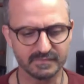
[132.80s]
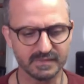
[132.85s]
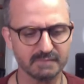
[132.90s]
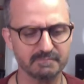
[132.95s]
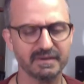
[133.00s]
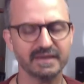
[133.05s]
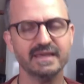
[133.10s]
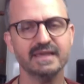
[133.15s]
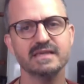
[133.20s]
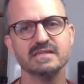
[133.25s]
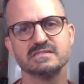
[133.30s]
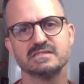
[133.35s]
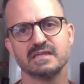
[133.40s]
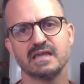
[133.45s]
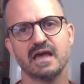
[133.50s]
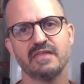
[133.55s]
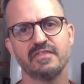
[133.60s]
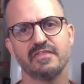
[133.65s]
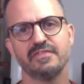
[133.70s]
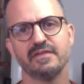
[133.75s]
But here's the
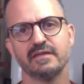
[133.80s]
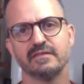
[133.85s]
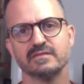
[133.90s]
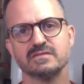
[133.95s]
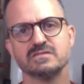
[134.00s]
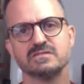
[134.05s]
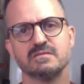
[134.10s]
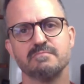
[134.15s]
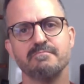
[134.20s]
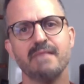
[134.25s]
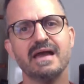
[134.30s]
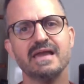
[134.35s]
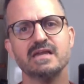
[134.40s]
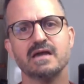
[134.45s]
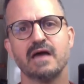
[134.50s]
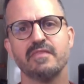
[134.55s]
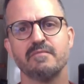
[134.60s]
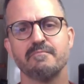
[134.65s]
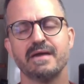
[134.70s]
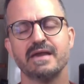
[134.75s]
other thing. This is the
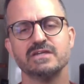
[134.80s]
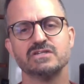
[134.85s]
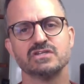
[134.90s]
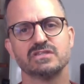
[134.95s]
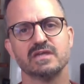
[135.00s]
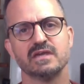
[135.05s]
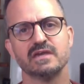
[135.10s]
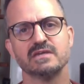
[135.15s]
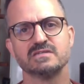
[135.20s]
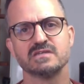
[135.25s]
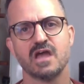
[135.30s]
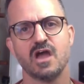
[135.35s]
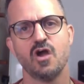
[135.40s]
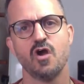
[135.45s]
other major thing: is